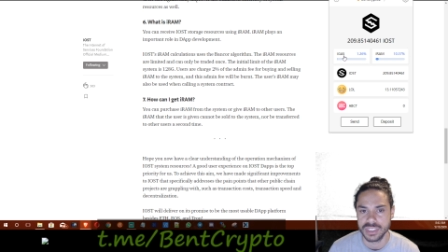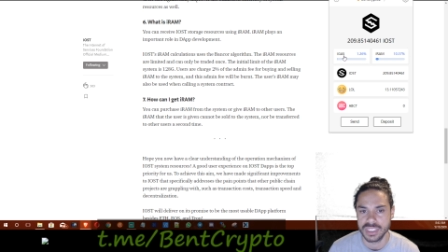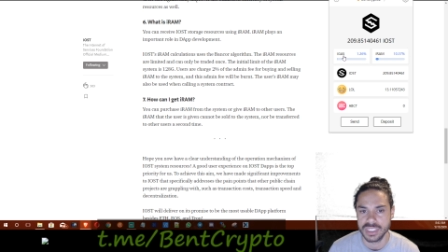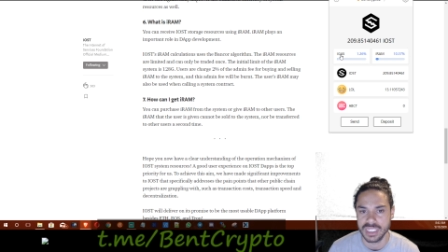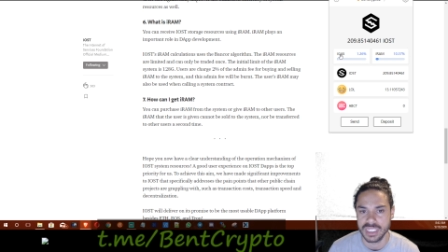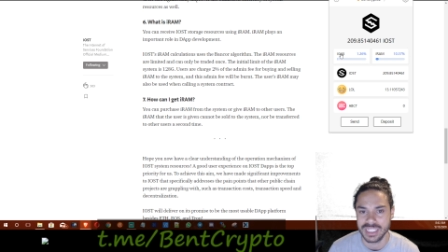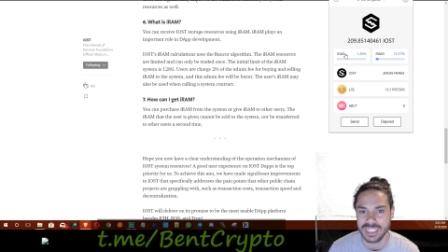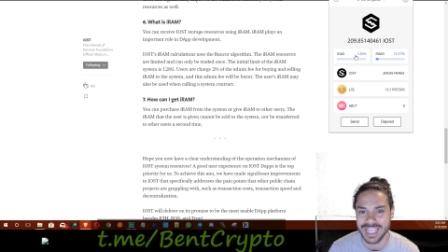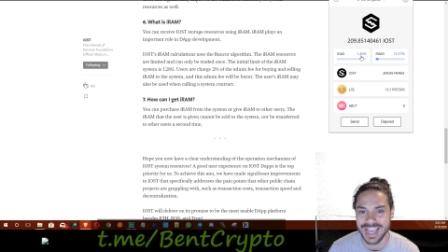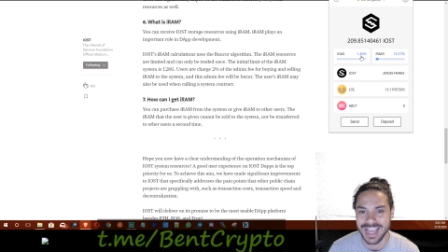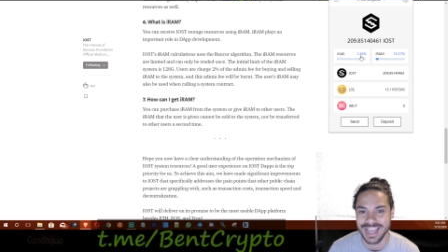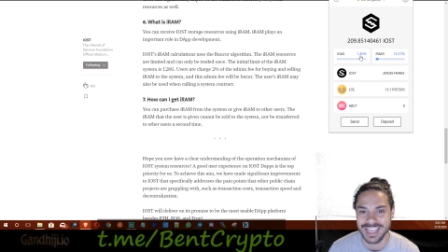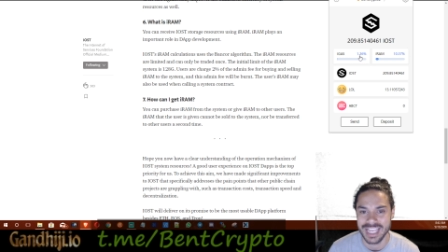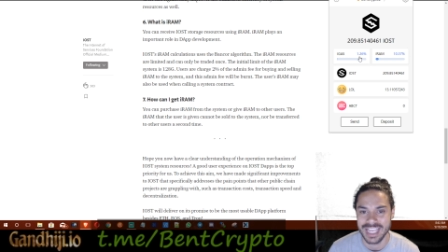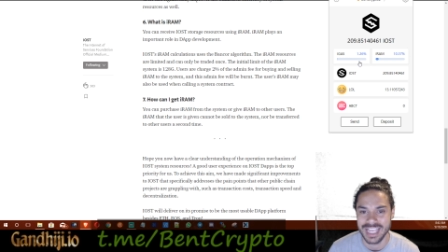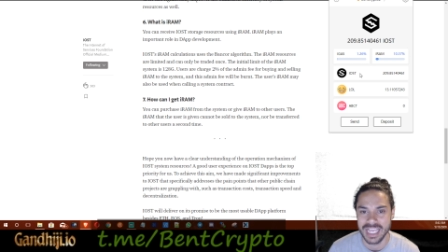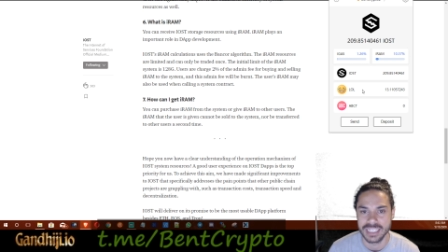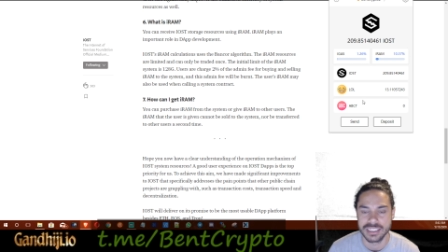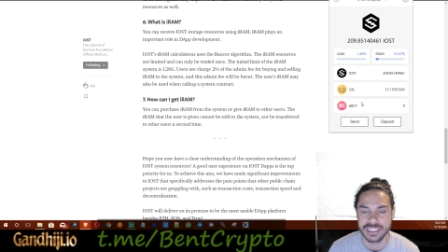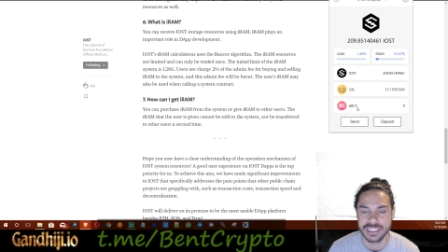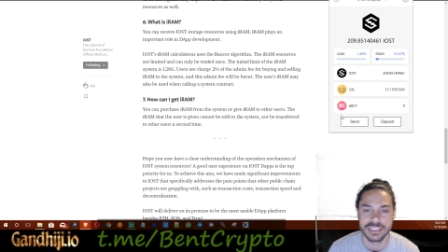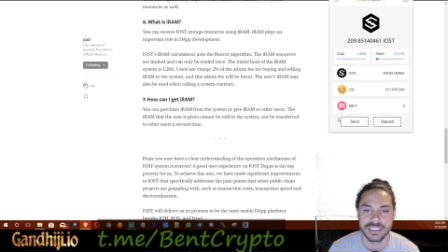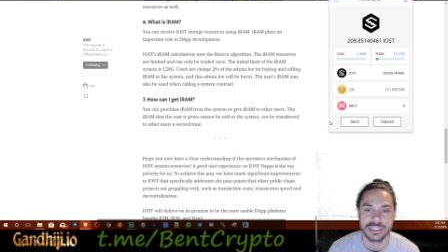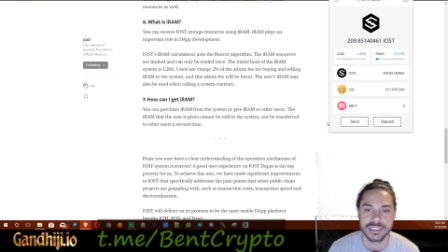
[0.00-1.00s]
that the
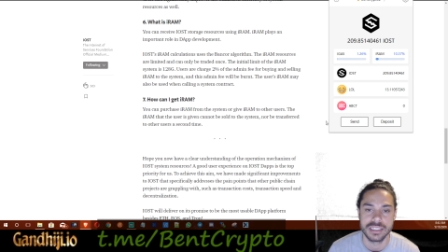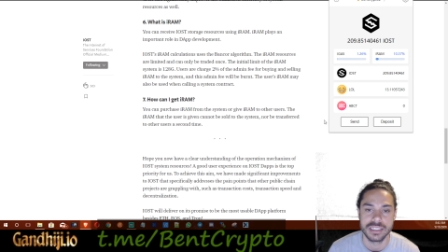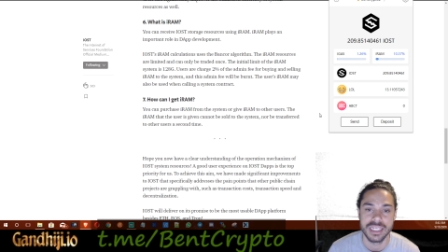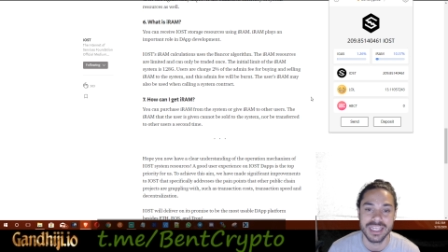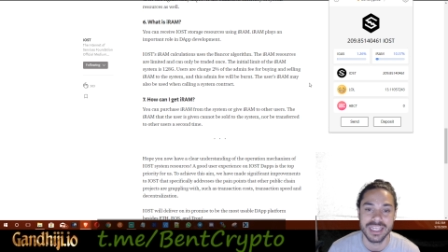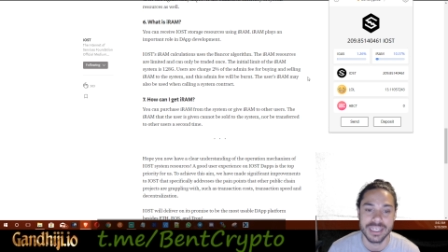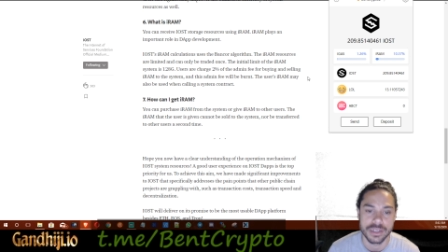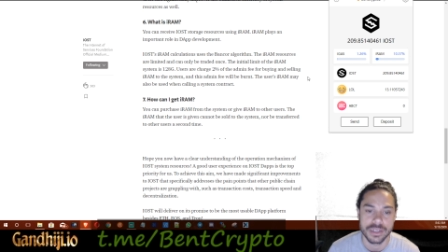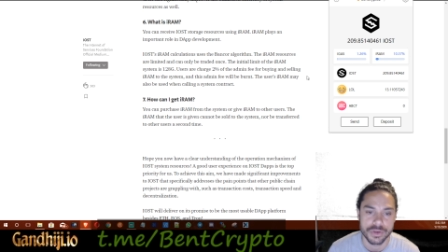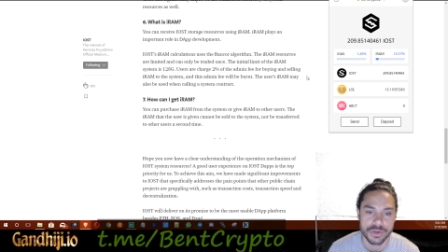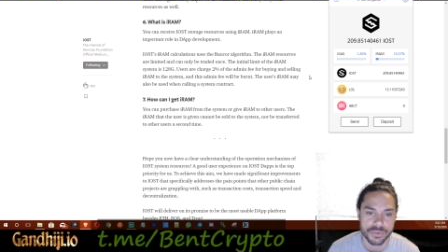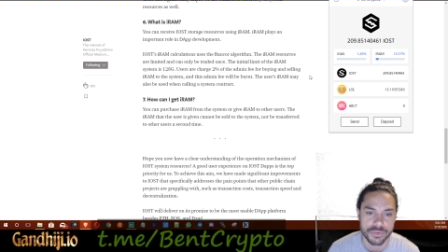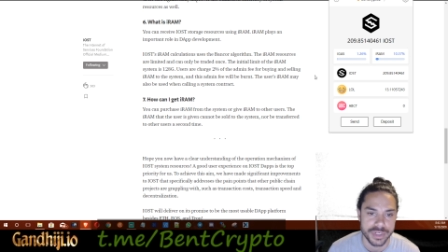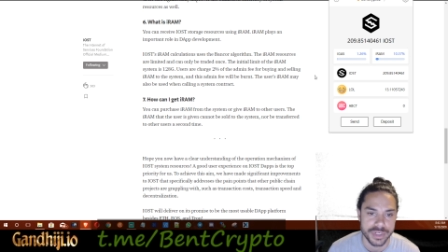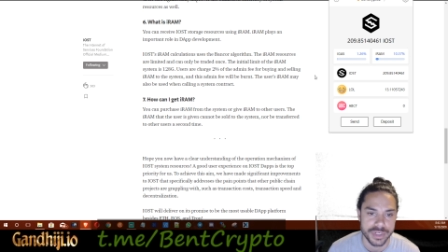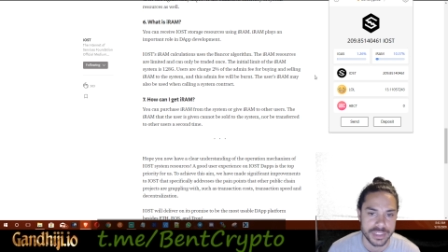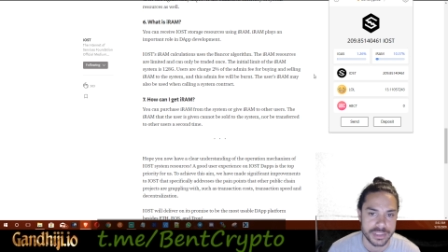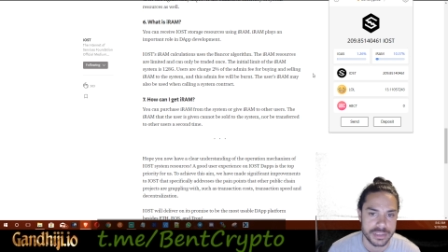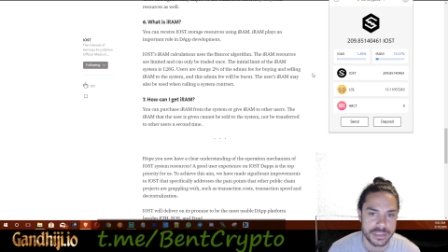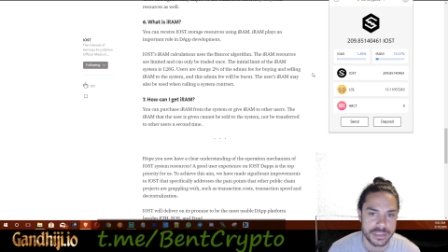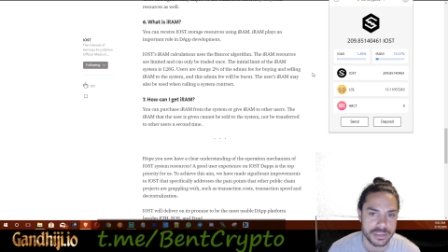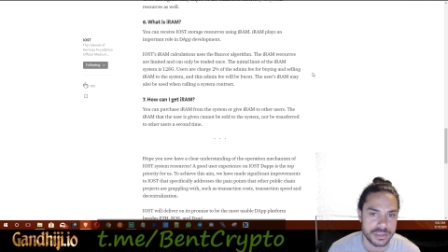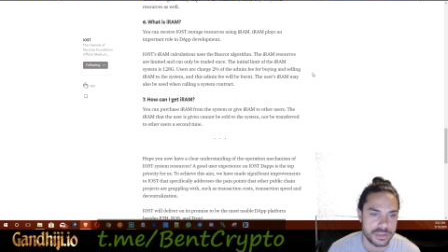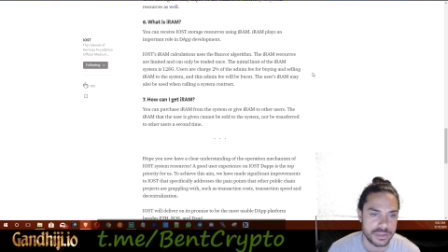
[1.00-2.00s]
iGas has
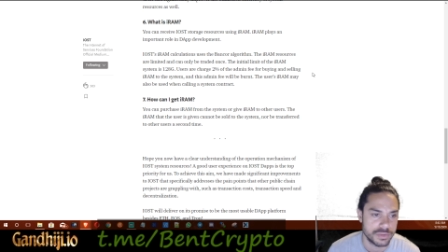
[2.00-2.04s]
increased.